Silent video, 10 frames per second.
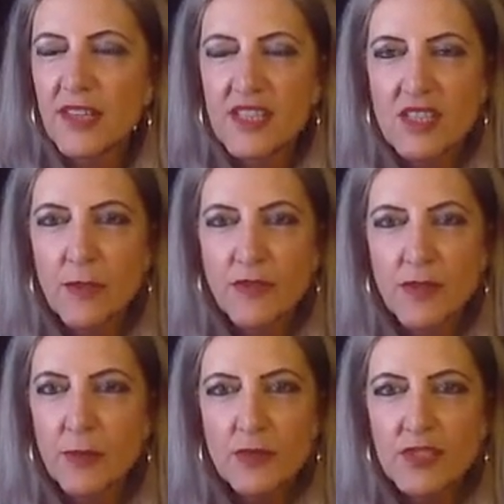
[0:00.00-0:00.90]
I think some
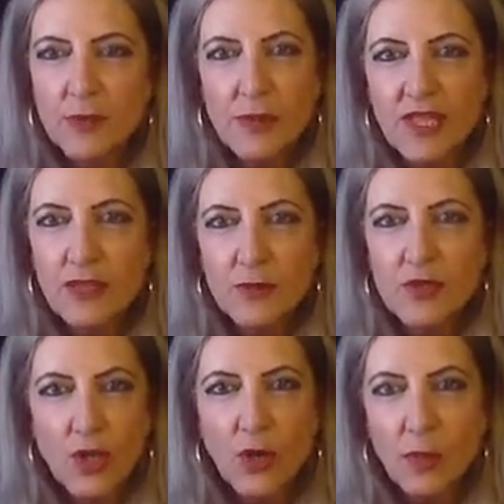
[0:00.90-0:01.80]
of you want to quit your
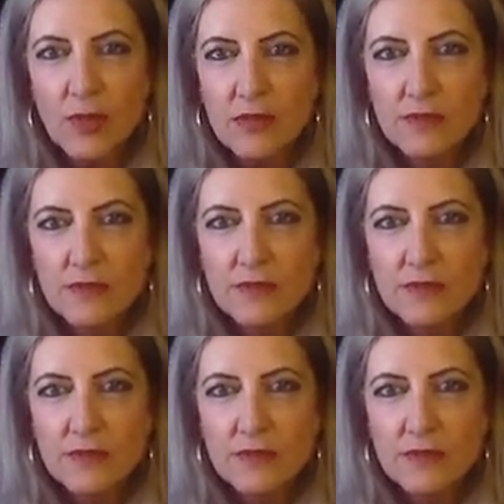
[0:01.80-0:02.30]
job.